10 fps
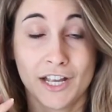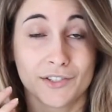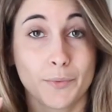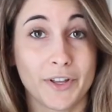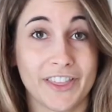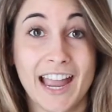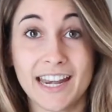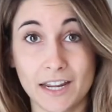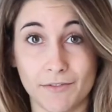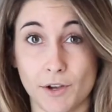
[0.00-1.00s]
So with
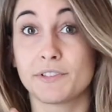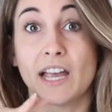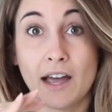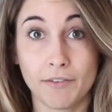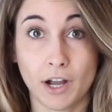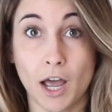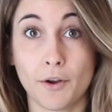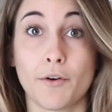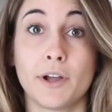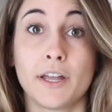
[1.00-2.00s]
any of those,
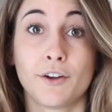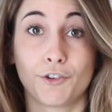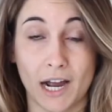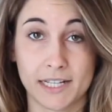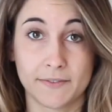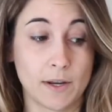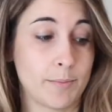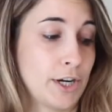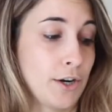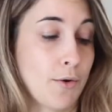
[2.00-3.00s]
avocado oil, grass-fed
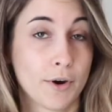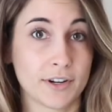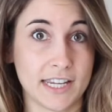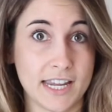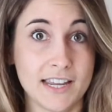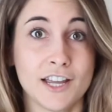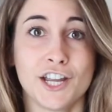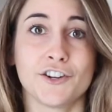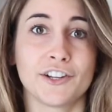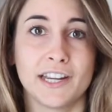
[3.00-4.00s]
butter, or ghee,
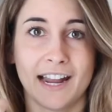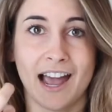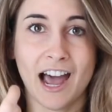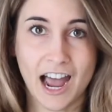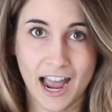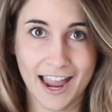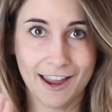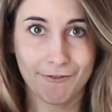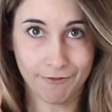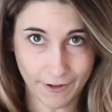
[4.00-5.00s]
you're getting
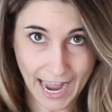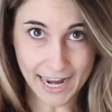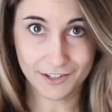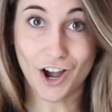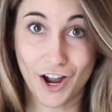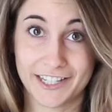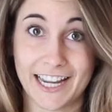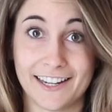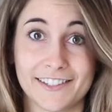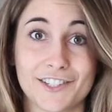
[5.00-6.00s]
high fat
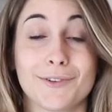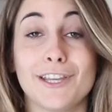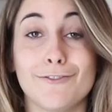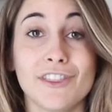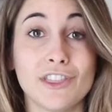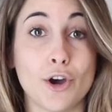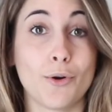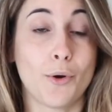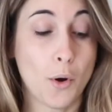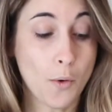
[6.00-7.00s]
content. So even though
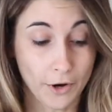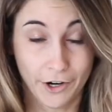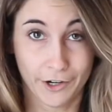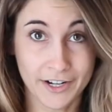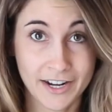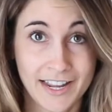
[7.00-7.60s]
corn